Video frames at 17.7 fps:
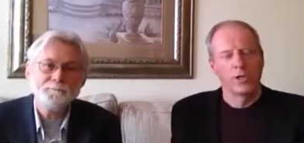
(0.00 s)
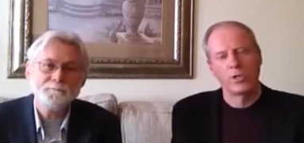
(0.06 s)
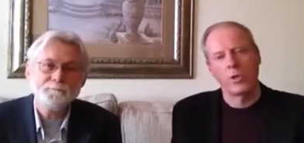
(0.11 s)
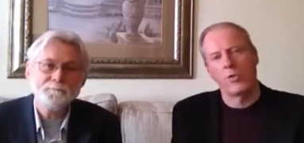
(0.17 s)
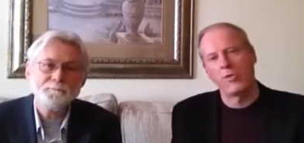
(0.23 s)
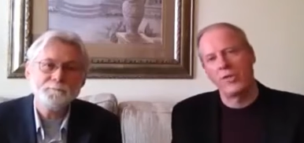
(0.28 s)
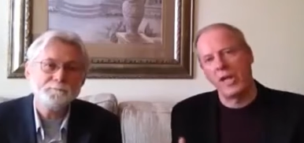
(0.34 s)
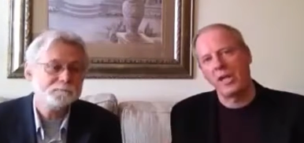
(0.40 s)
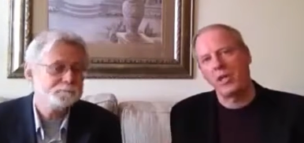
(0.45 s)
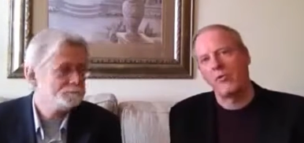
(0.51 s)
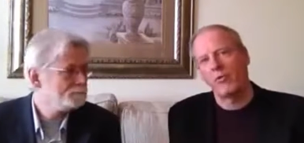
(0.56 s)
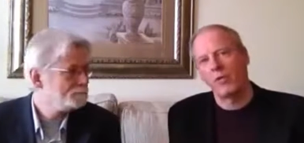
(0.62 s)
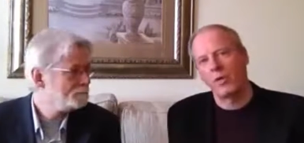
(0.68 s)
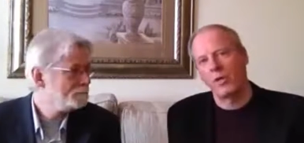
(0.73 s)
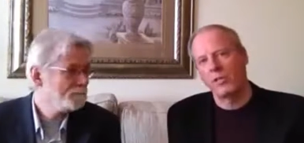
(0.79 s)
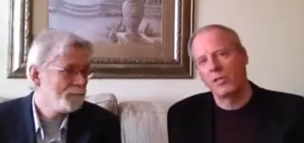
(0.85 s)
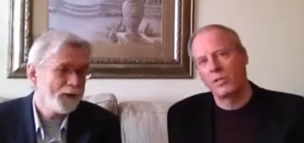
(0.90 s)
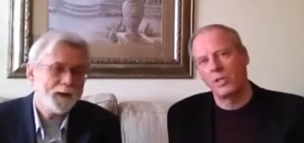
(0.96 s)
Speaker 1: So thank you
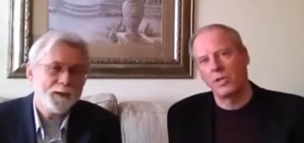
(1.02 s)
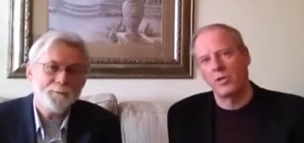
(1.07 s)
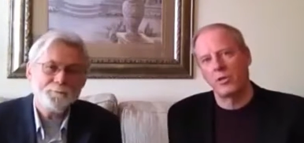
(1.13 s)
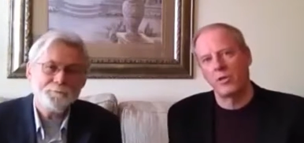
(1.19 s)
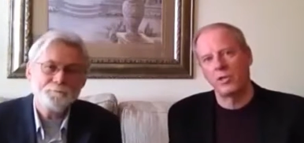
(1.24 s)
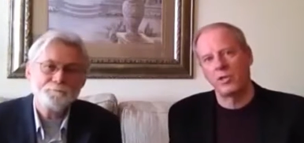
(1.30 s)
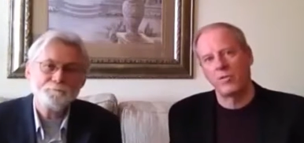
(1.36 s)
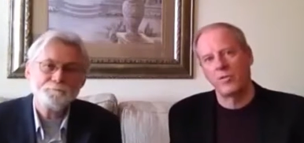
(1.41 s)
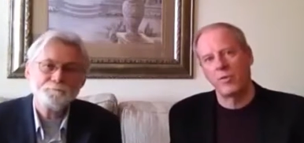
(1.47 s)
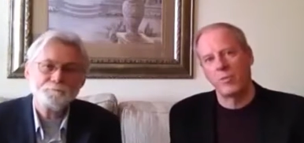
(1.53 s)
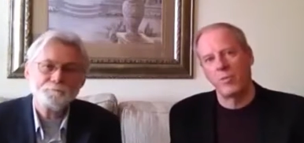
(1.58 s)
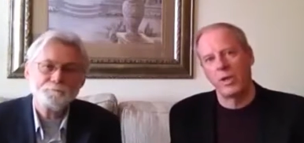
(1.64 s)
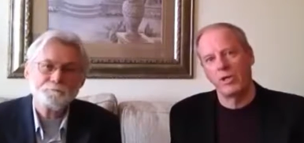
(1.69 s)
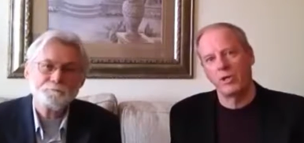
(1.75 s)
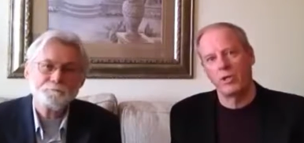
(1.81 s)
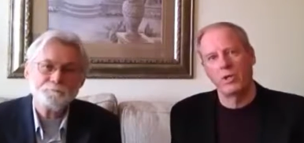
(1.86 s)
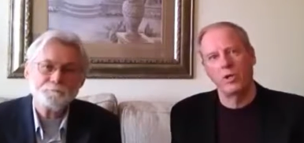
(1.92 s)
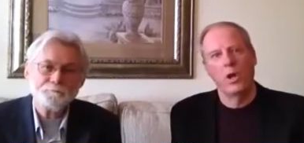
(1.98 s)
for listening to this
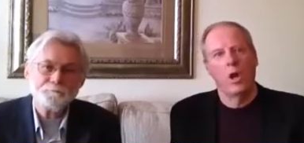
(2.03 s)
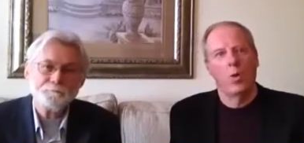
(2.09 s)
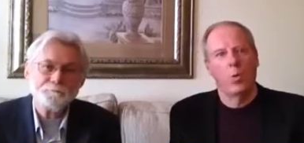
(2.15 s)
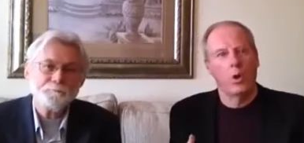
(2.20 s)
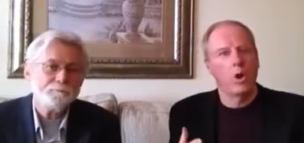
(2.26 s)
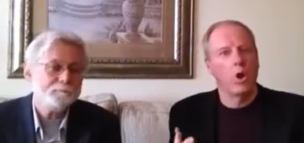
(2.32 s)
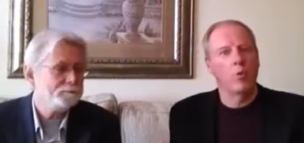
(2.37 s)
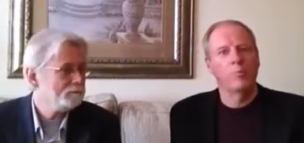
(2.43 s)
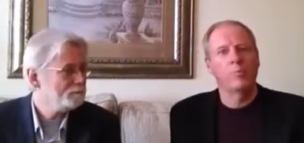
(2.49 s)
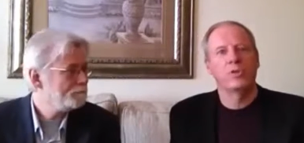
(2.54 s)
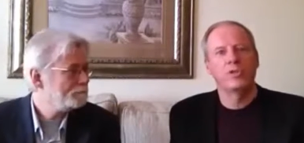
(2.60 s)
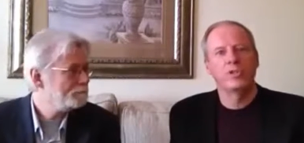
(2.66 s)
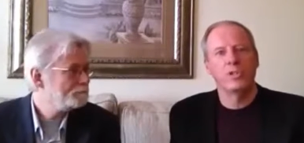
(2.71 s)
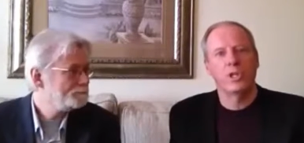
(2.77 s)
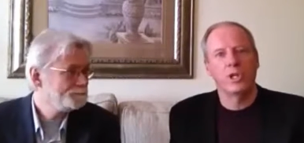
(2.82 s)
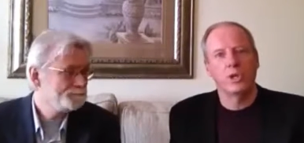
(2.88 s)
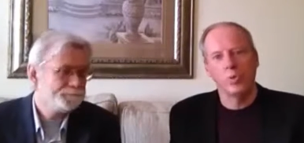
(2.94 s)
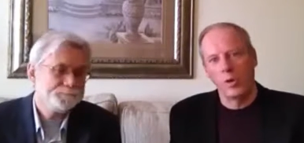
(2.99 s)
information. We hope to
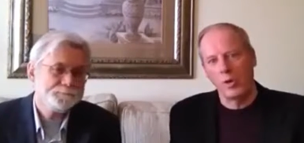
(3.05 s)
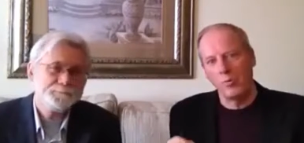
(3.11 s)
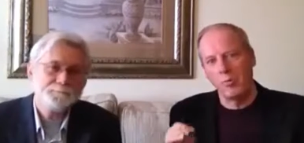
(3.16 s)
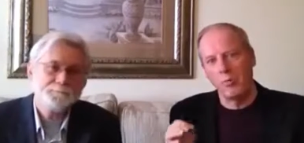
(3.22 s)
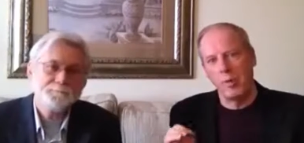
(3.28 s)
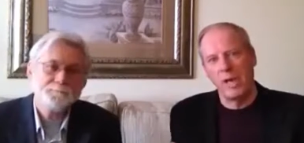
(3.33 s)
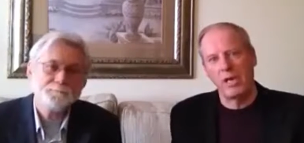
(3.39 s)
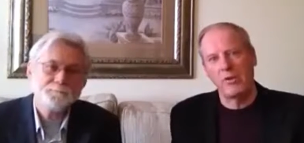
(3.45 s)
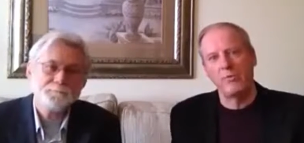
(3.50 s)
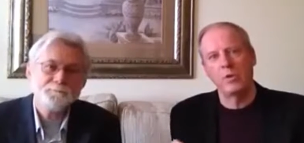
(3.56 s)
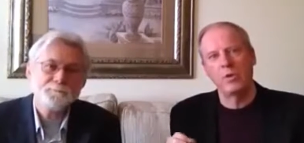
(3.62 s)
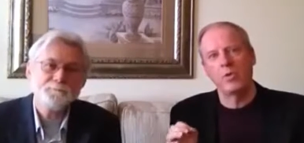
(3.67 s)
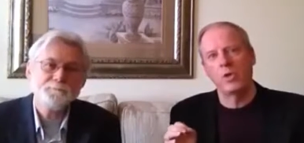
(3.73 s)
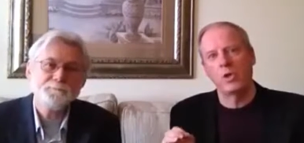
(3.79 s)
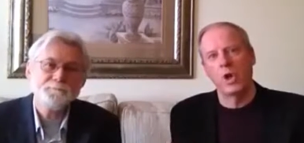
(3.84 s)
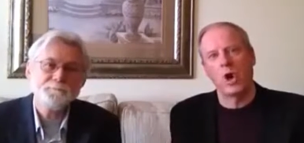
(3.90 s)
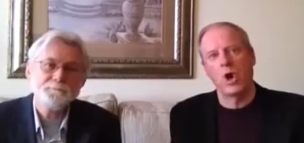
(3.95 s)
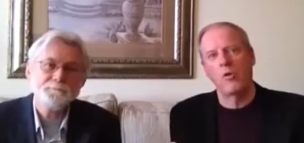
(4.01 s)
see you at
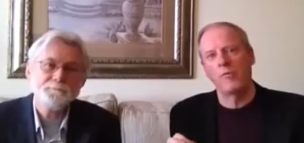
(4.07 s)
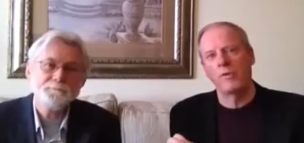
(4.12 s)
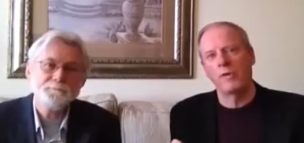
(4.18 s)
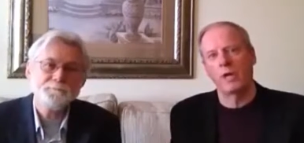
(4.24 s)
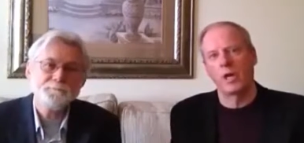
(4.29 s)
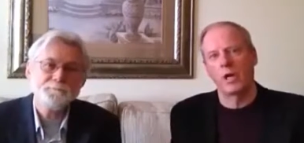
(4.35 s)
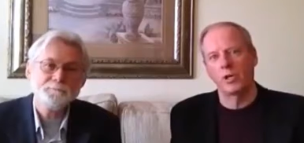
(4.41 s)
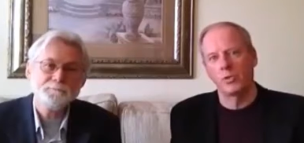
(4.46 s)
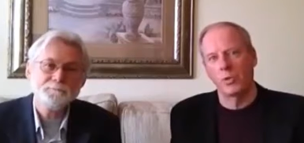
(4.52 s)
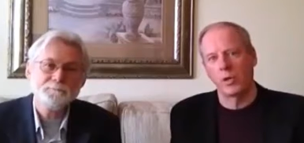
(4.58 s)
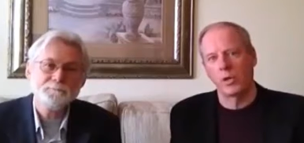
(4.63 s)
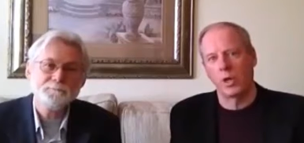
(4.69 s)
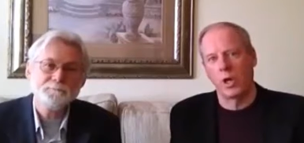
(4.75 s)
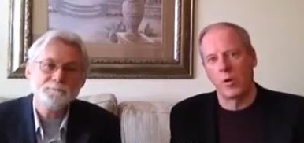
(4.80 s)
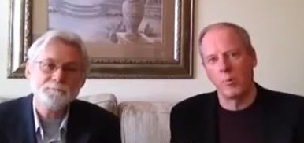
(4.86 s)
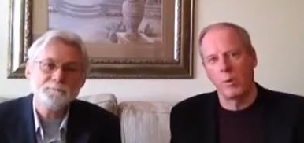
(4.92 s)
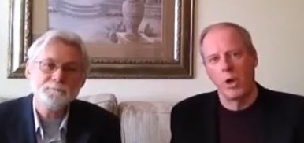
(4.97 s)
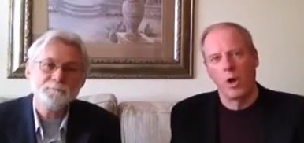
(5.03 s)
Bayview Golf and Country
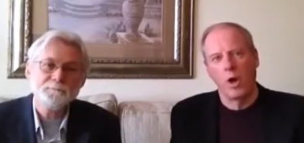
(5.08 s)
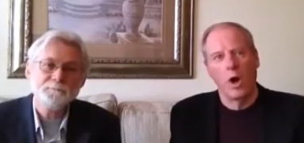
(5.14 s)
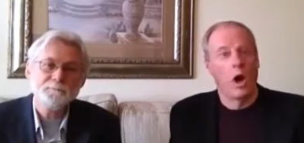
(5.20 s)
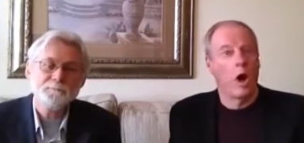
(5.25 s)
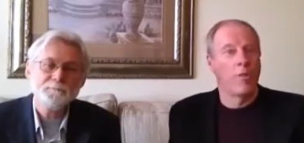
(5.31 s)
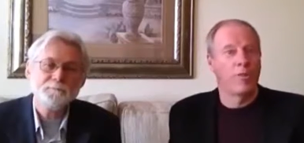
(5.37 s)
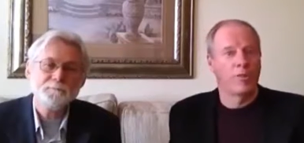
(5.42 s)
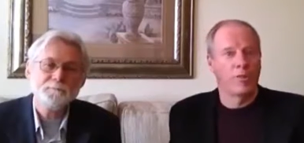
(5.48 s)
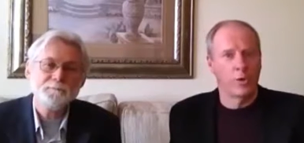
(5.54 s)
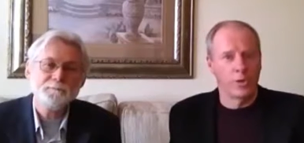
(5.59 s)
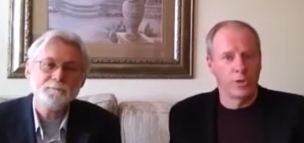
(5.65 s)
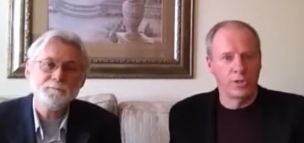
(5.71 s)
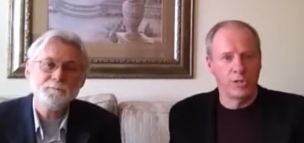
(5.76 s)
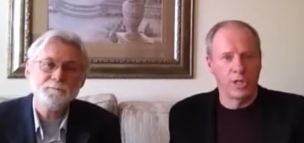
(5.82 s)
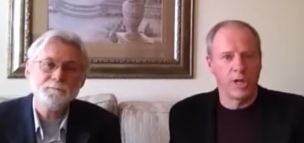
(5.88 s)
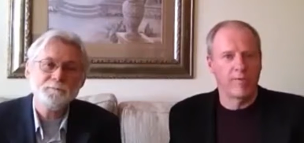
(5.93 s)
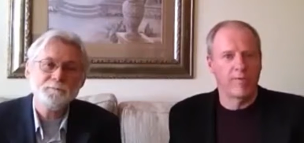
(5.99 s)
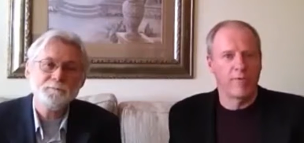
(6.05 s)
Club on
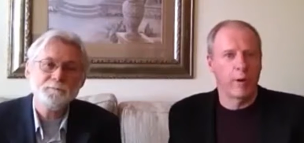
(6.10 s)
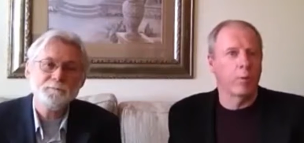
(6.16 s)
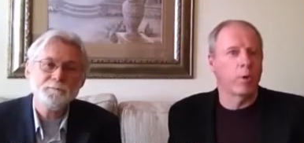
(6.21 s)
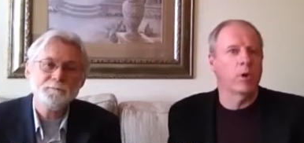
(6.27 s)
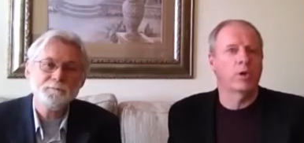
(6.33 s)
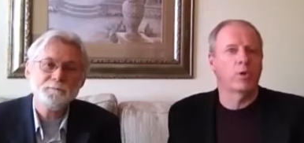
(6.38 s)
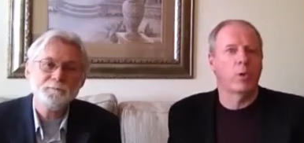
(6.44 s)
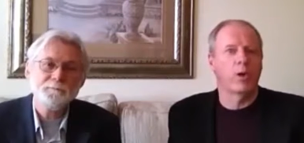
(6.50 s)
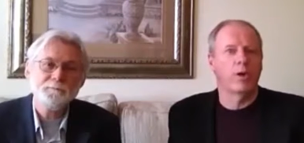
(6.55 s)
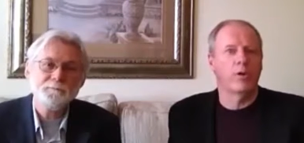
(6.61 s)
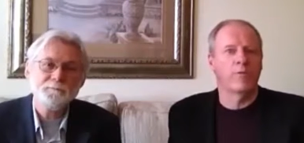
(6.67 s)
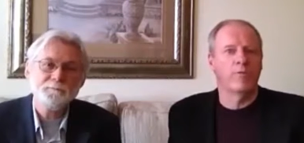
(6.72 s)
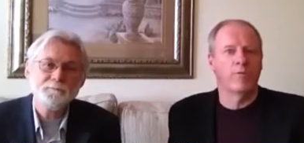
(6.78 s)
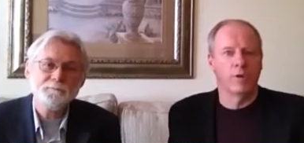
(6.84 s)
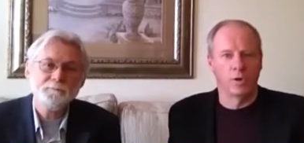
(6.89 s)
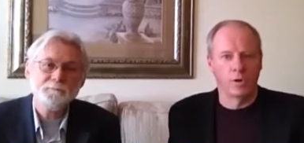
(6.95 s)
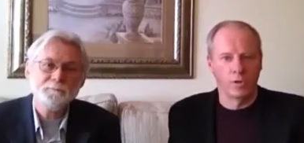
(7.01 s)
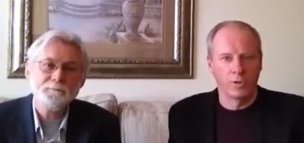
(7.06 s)
Thursday, February
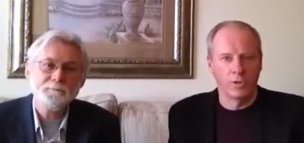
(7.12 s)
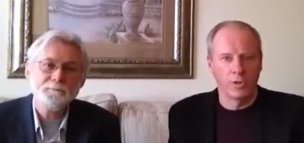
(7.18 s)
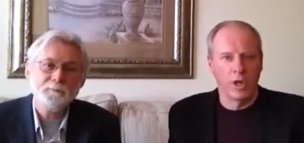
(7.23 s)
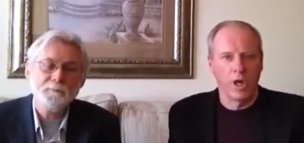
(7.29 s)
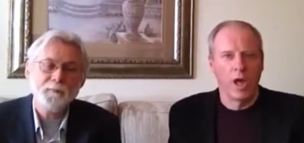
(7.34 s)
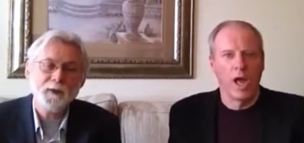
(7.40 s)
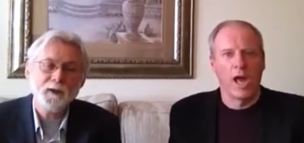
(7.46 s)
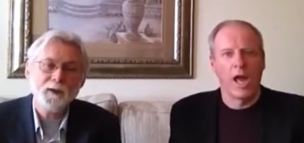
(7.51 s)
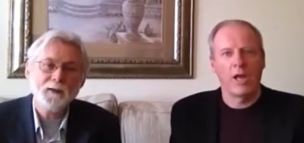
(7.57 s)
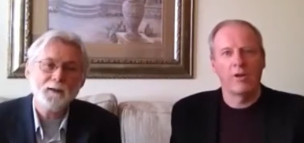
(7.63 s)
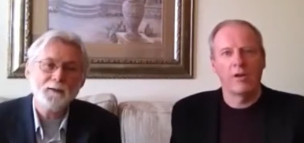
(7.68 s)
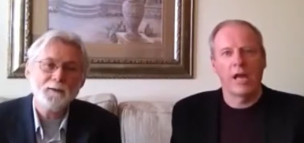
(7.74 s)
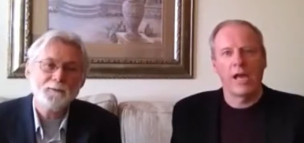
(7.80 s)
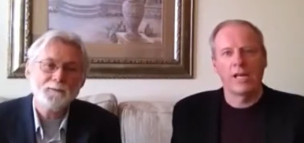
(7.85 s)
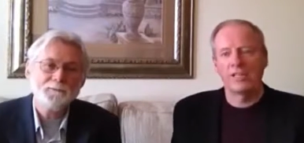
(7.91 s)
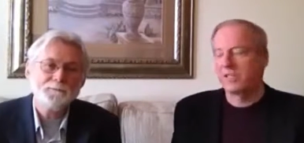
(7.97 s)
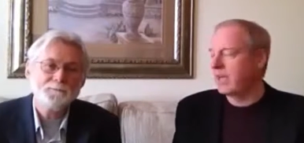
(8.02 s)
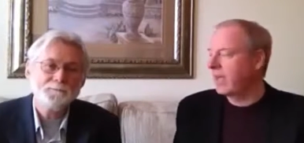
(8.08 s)
21st.
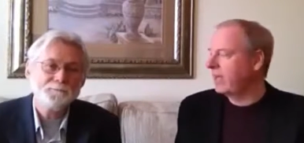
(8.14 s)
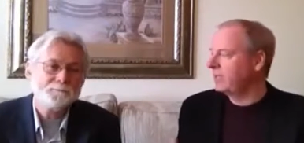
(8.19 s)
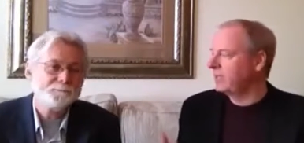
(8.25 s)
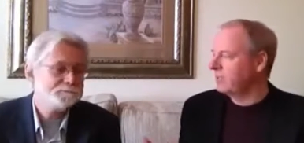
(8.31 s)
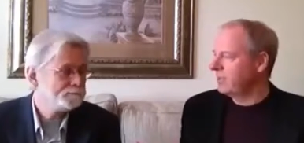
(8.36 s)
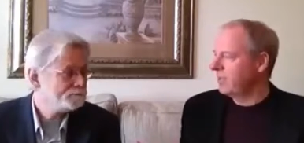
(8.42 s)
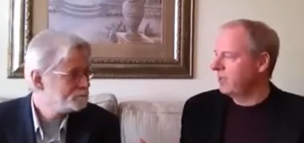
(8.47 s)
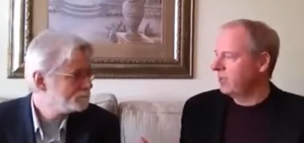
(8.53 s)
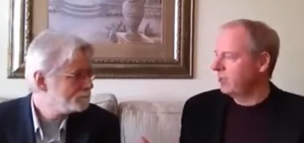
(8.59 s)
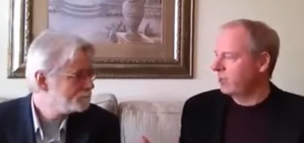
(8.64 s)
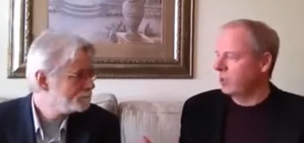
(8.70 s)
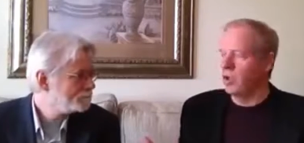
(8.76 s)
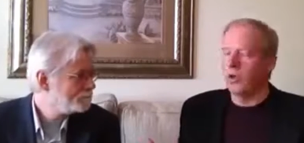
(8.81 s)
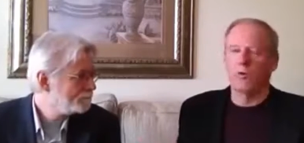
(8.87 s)
And as Ken said